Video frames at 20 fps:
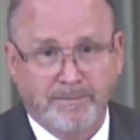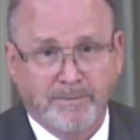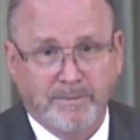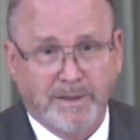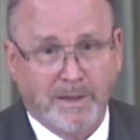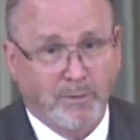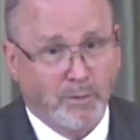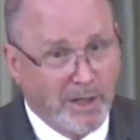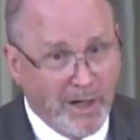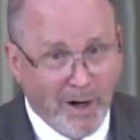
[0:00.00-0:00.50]

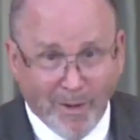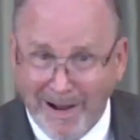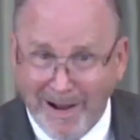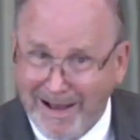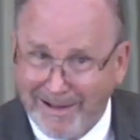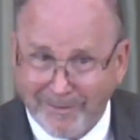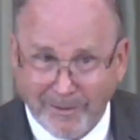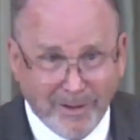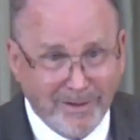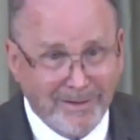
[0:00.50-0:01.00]
then we go
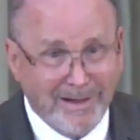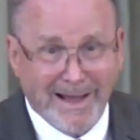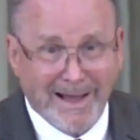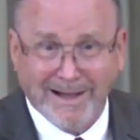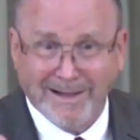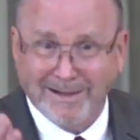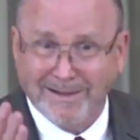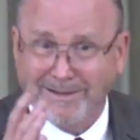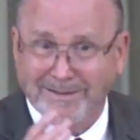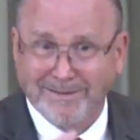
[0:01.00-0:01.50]
out there
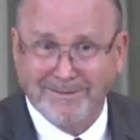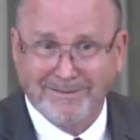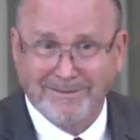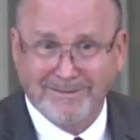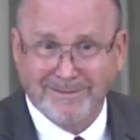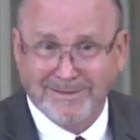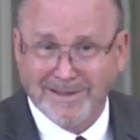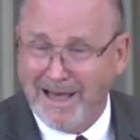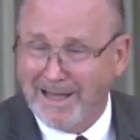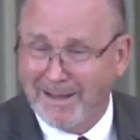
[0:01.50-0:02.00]
like
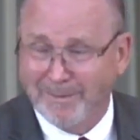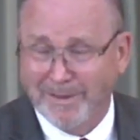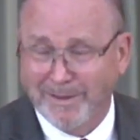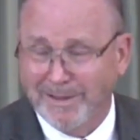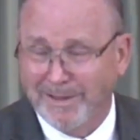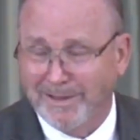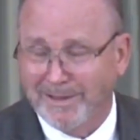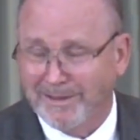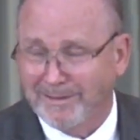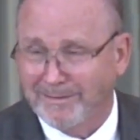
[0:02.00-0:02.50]
Solomon
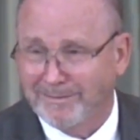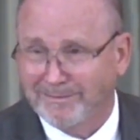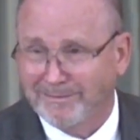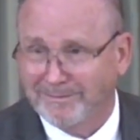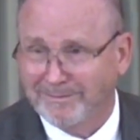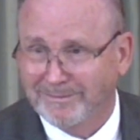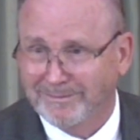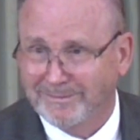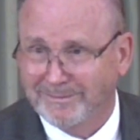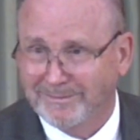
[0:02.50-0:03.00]
did.
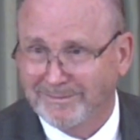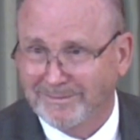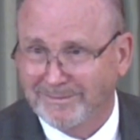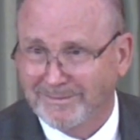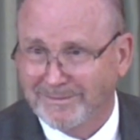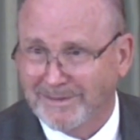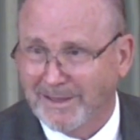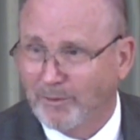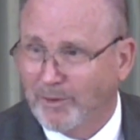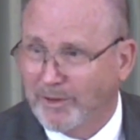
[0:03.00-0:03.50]

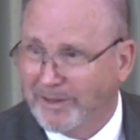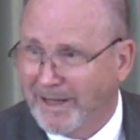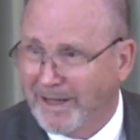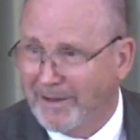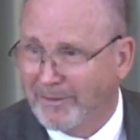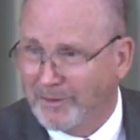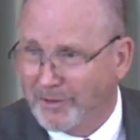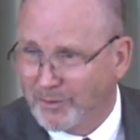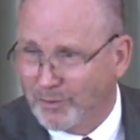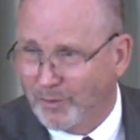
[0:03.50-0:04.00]
Say, I wonder
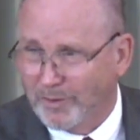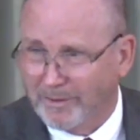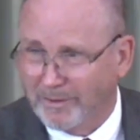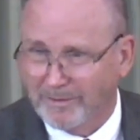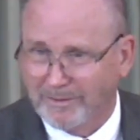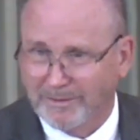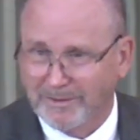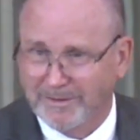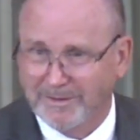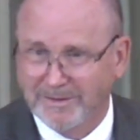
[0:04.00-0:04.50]
how this
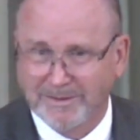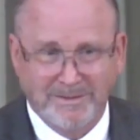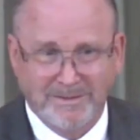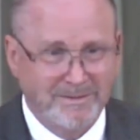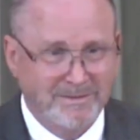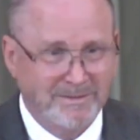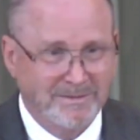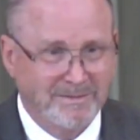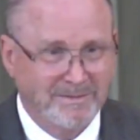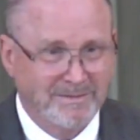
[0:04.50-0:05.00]
works.
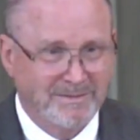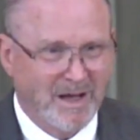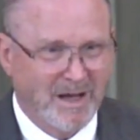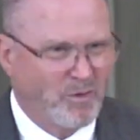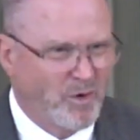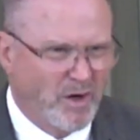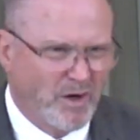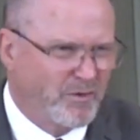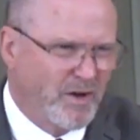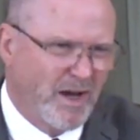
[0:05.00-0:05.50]
I
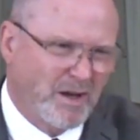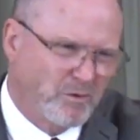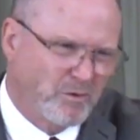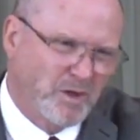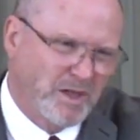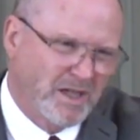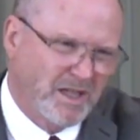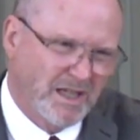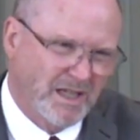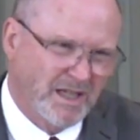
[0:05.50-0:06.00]
wonder if that
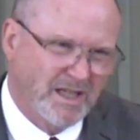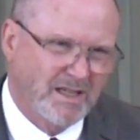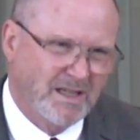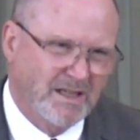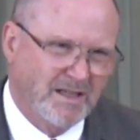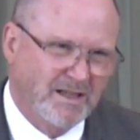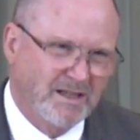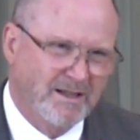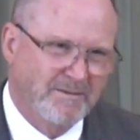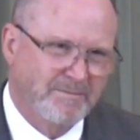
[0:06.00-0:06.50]
really
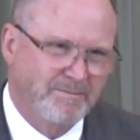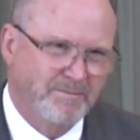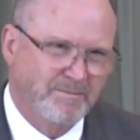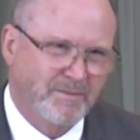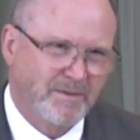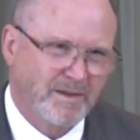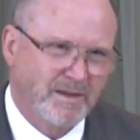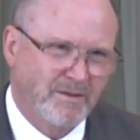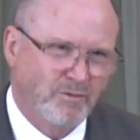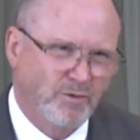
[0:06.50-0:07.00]

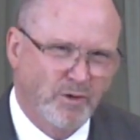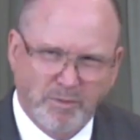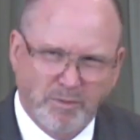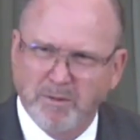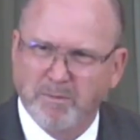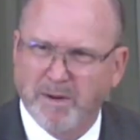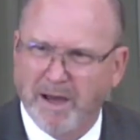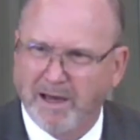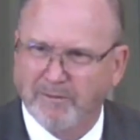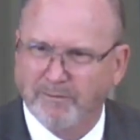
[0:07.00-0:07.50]
would be
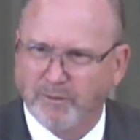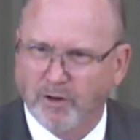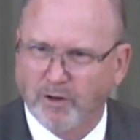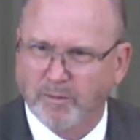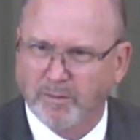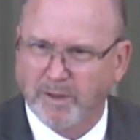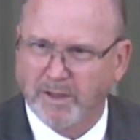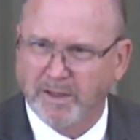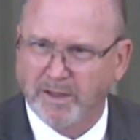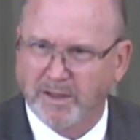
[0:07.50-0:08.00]
bad for
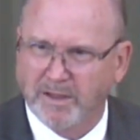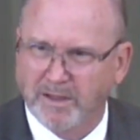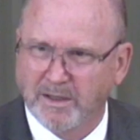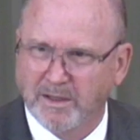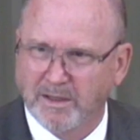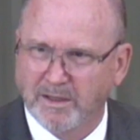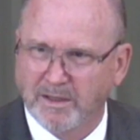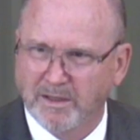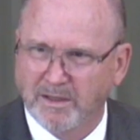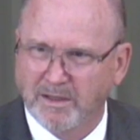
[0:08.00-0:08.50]
me.
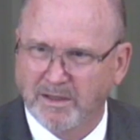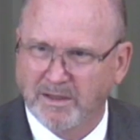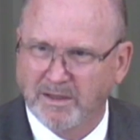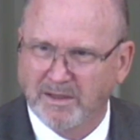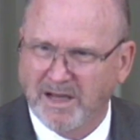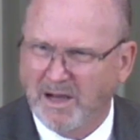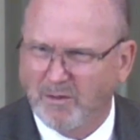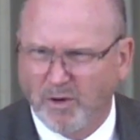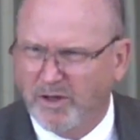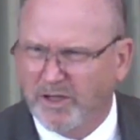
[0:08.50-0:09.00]

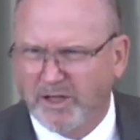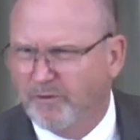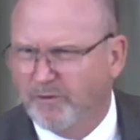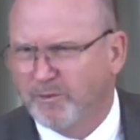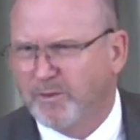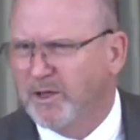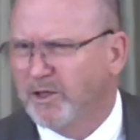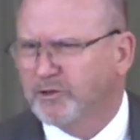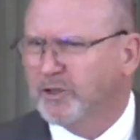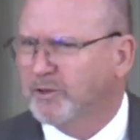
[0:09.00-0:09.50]
I wonder if
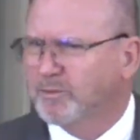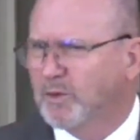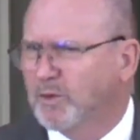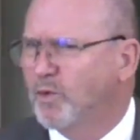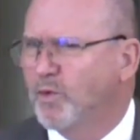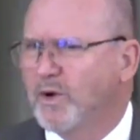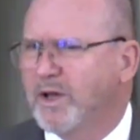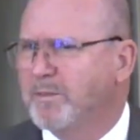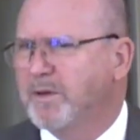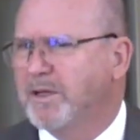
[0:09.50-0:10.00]
multiple
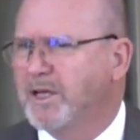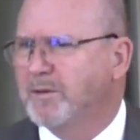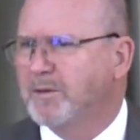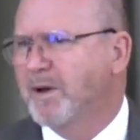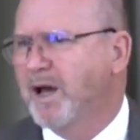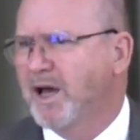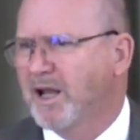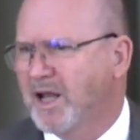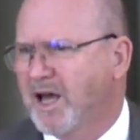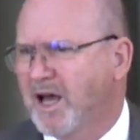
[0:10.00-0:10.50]
women in
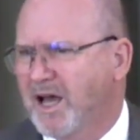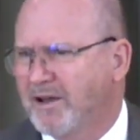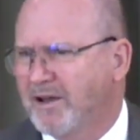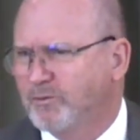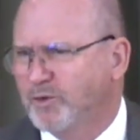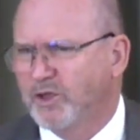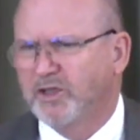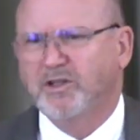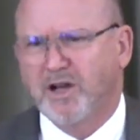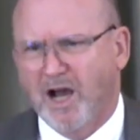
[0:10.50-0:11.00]
my life
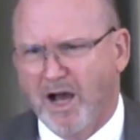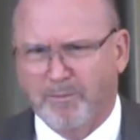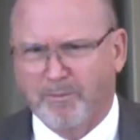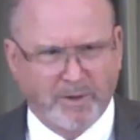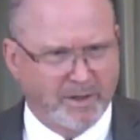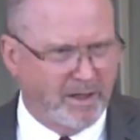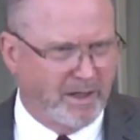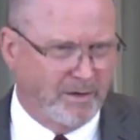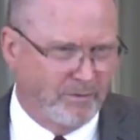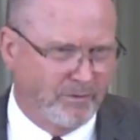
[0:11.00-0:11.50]
would
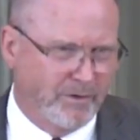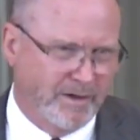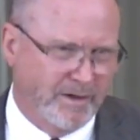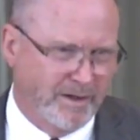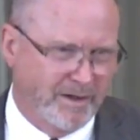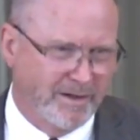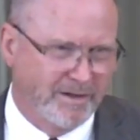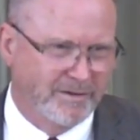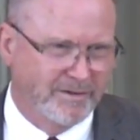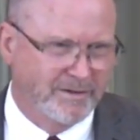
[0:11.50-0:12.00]
complicate
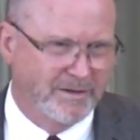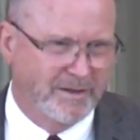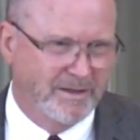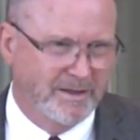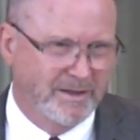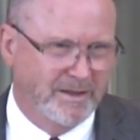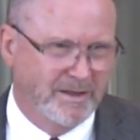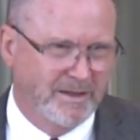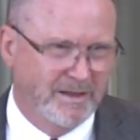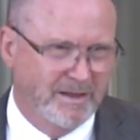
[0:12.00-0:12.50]
things.
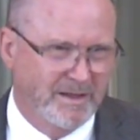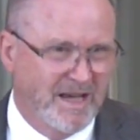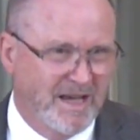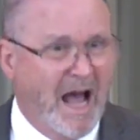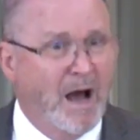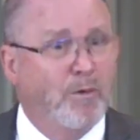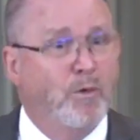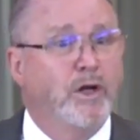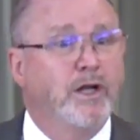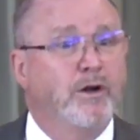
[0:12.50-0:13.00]

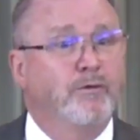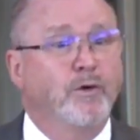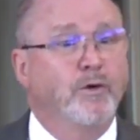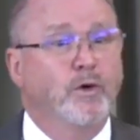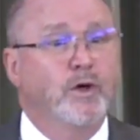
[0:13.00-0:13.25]
I wonder if it